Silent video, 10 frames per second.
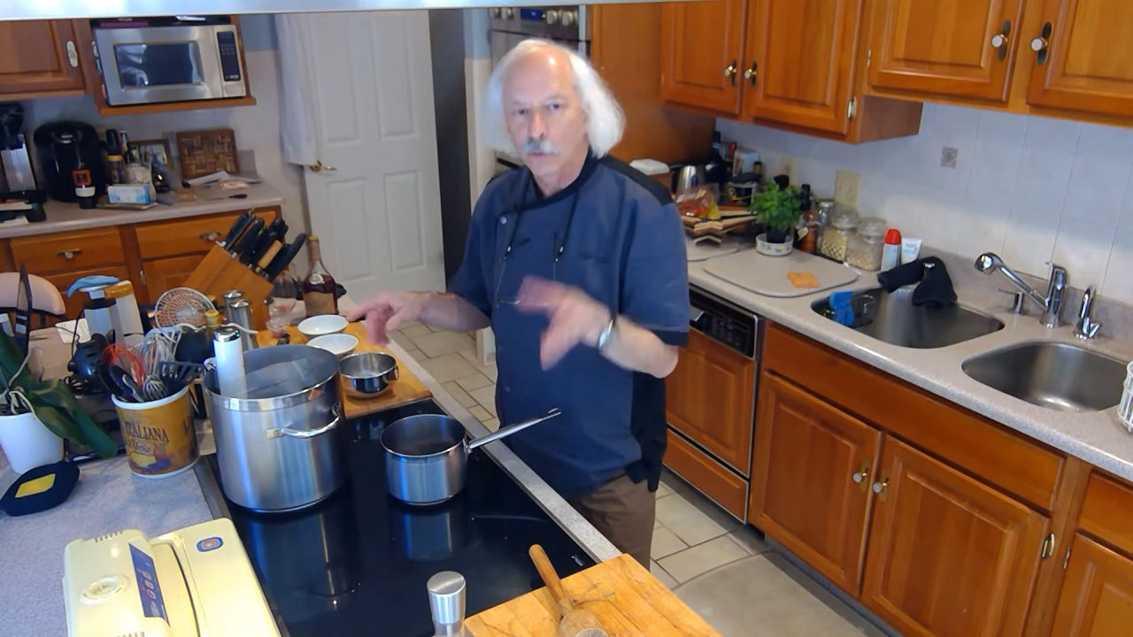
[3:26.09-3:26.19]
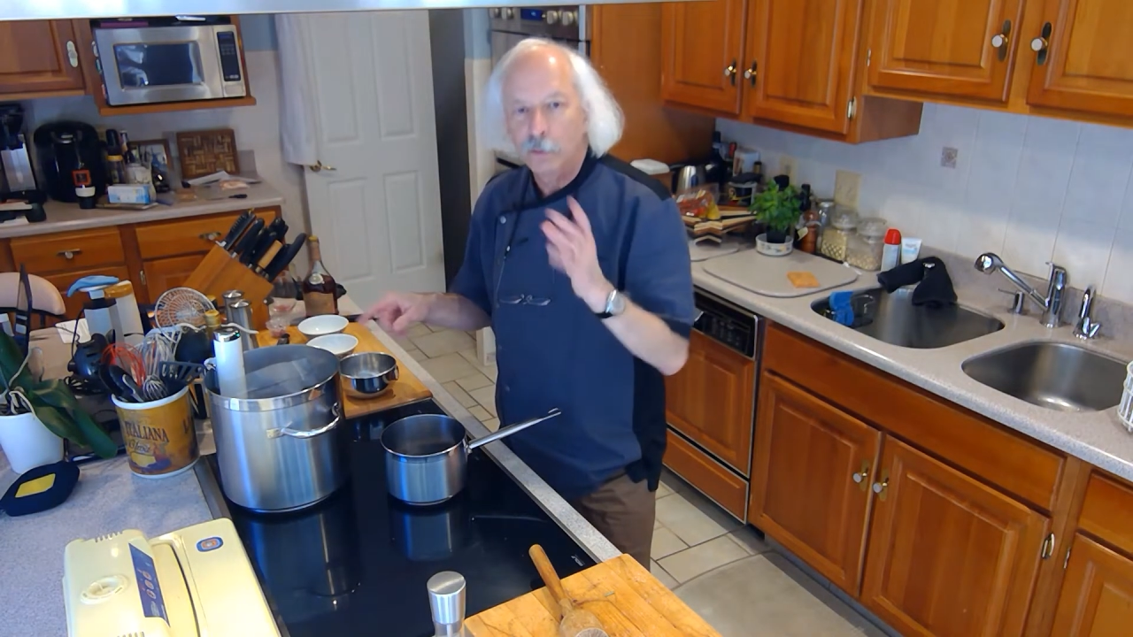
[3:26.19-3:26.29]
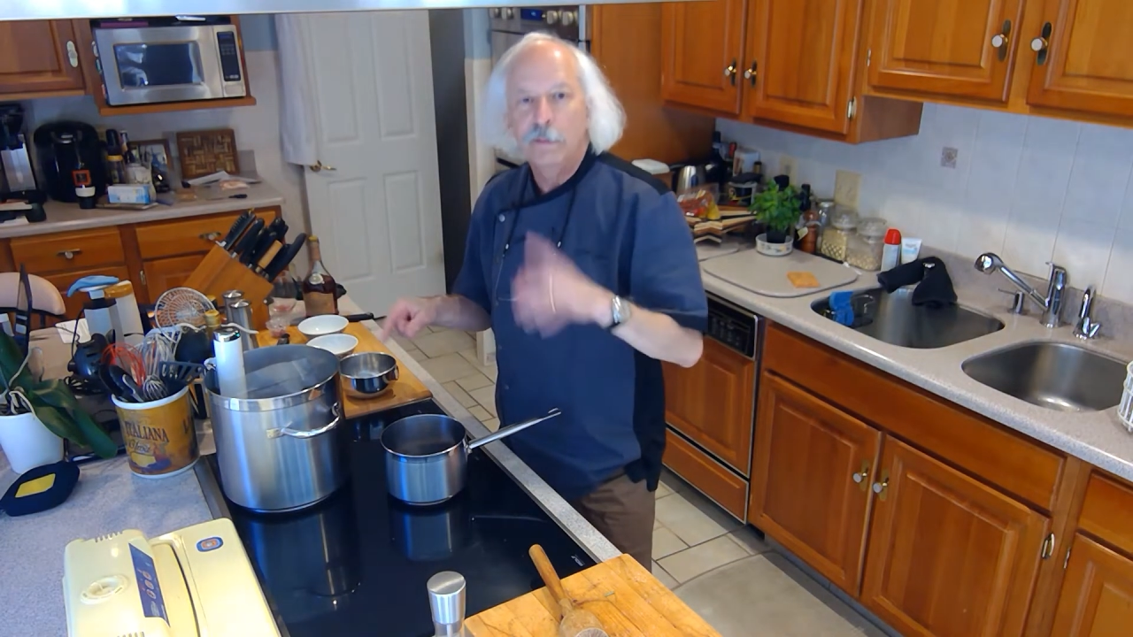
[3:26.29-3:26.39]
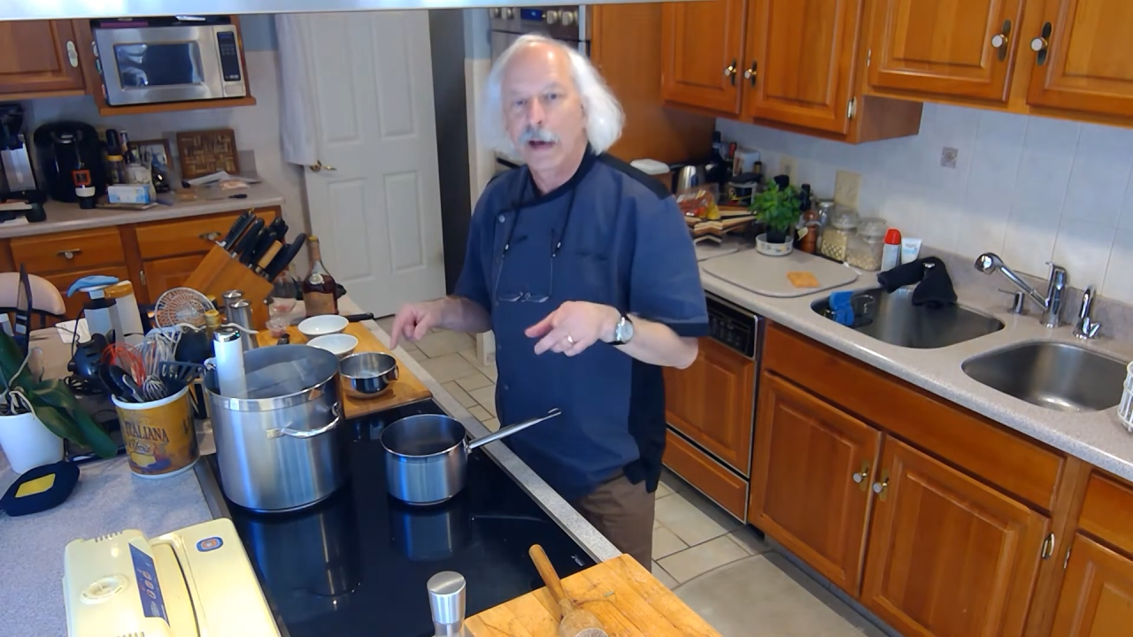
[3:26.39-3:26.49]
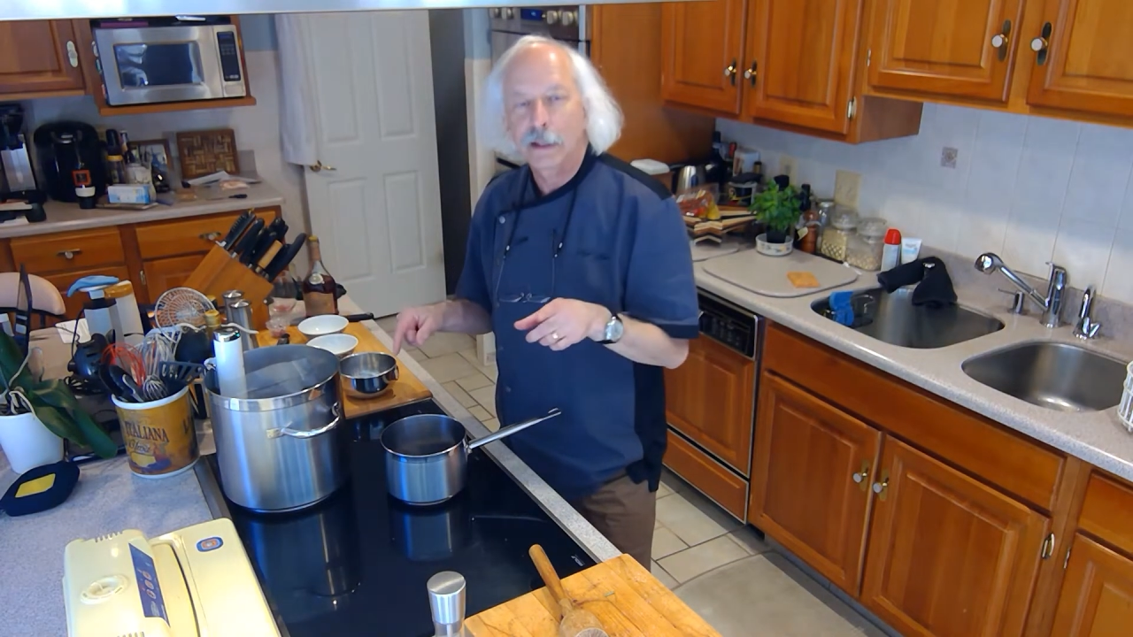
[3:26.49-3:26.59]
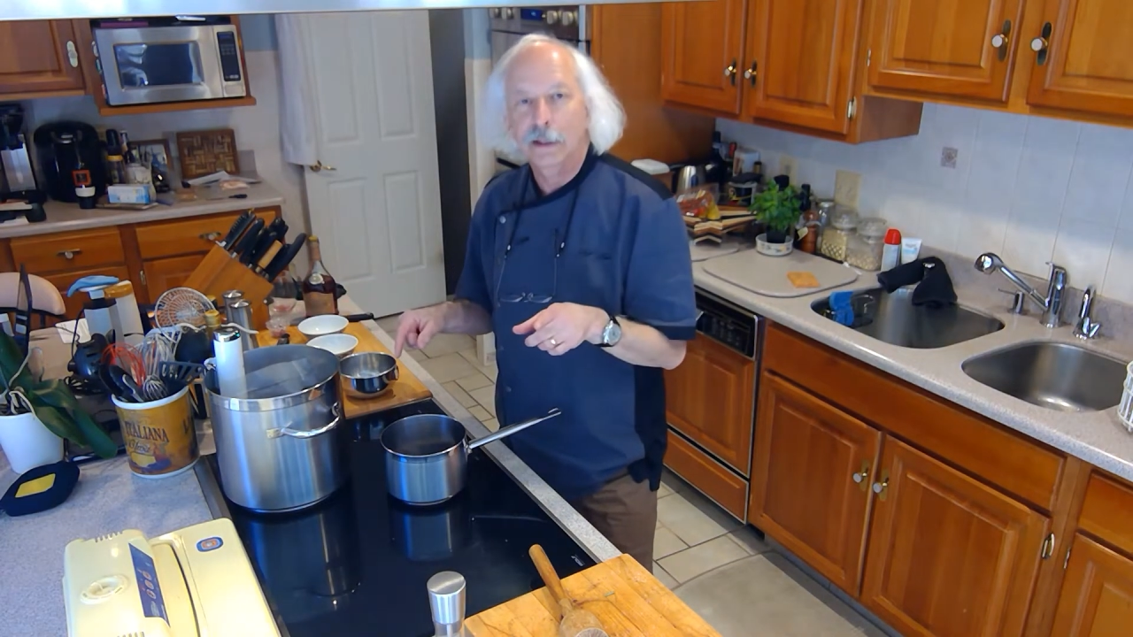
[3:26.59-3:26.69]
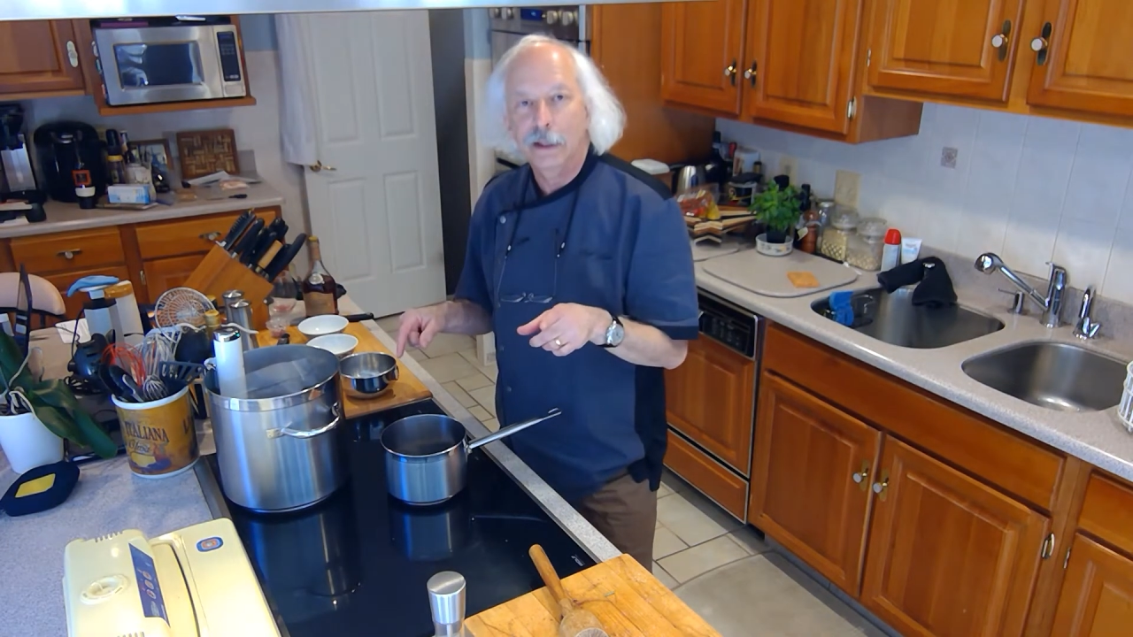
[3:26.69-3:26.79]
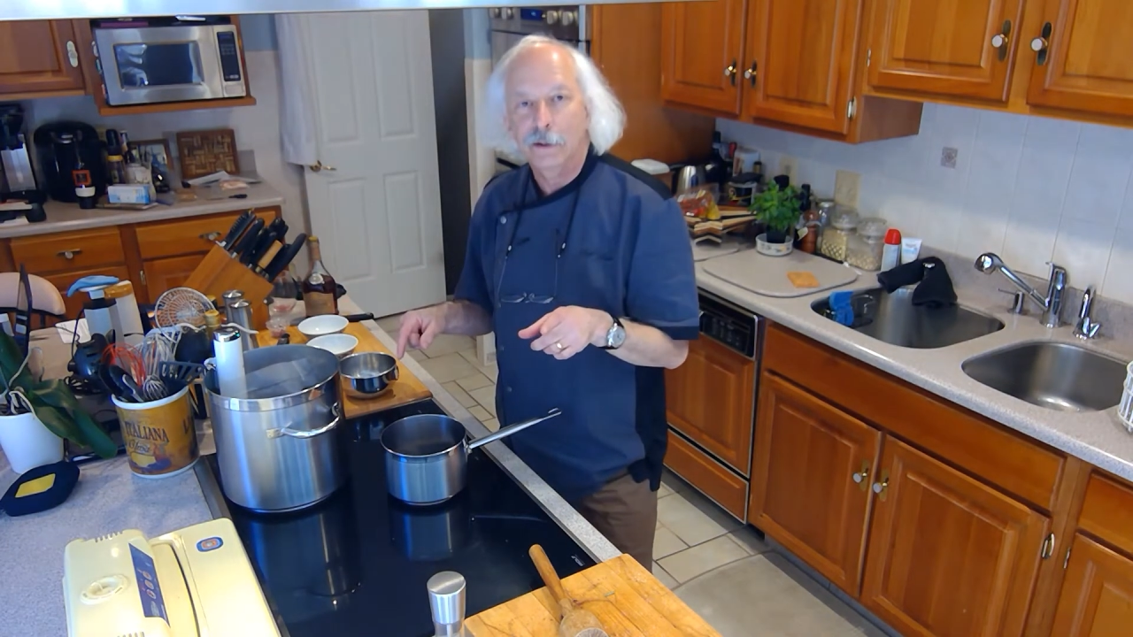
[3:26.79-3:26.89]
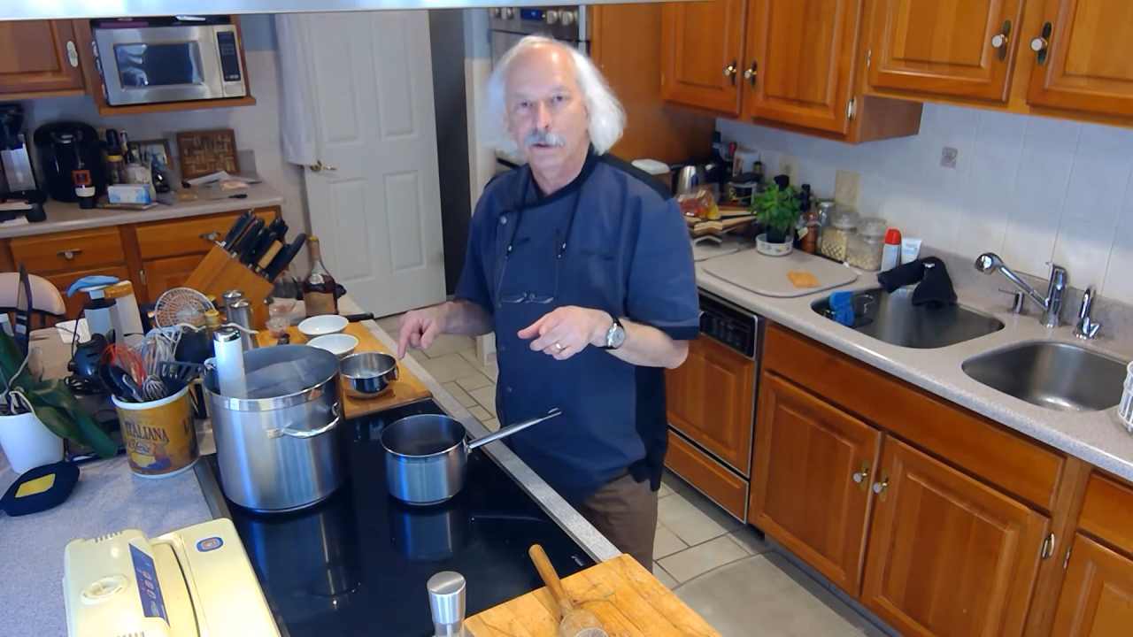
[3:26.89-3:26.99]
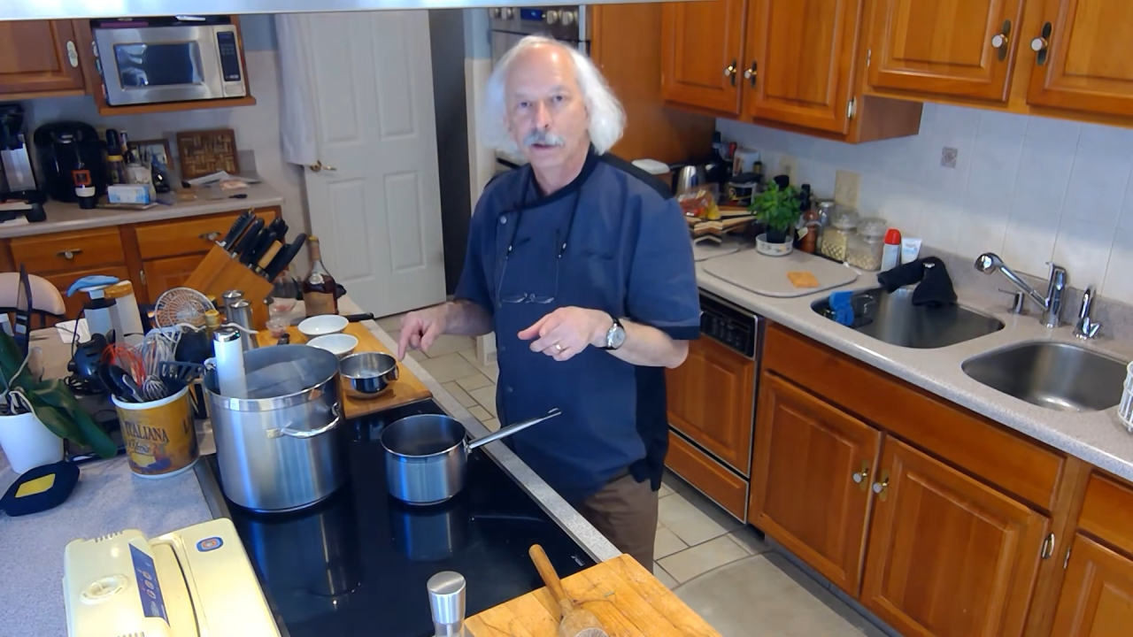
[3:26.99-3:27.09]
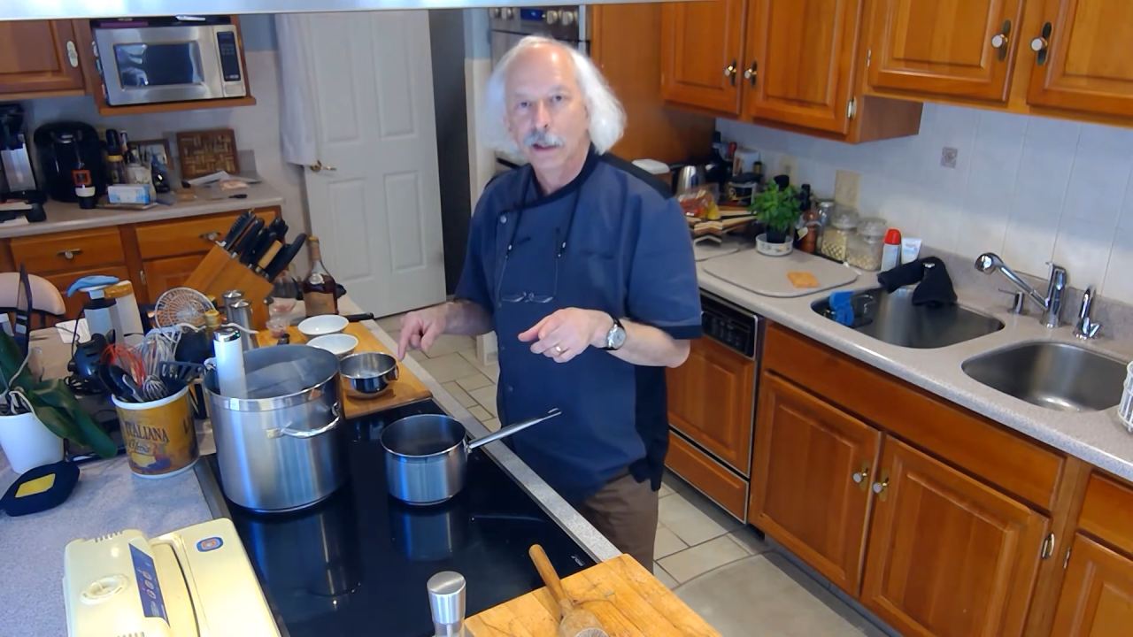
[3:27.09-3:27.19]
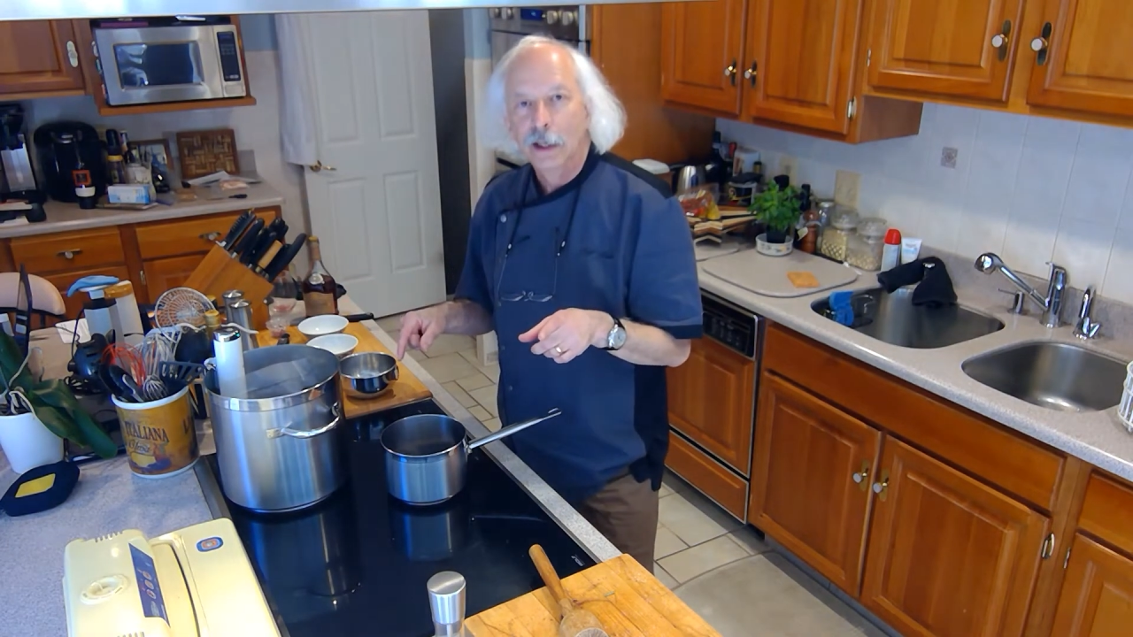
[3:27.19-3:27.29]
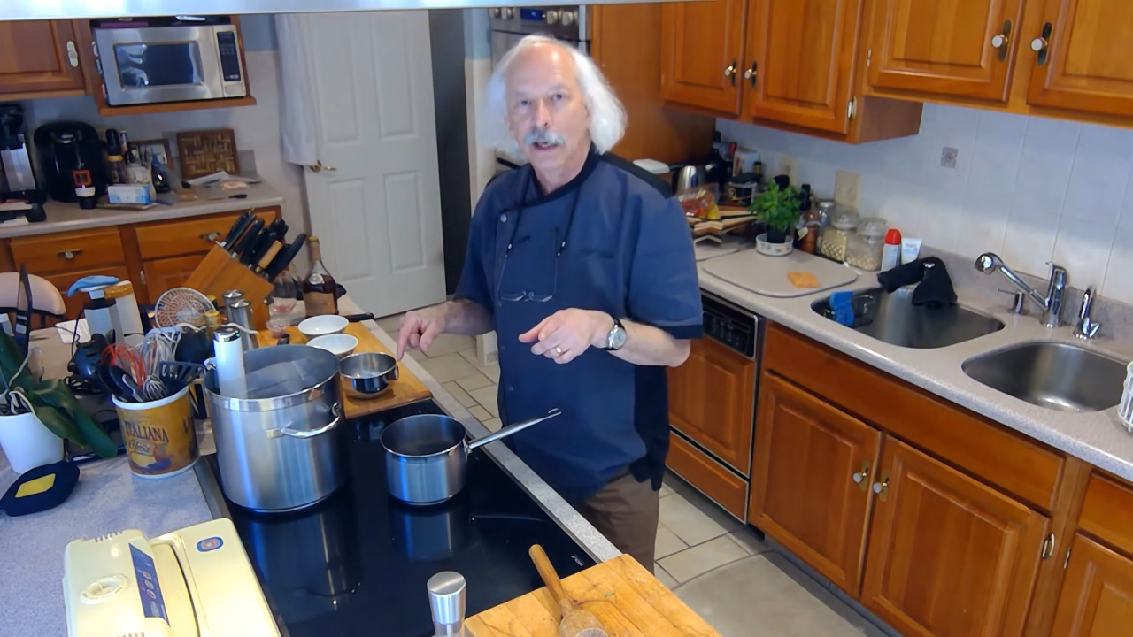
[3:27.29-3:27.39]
we'll be back later,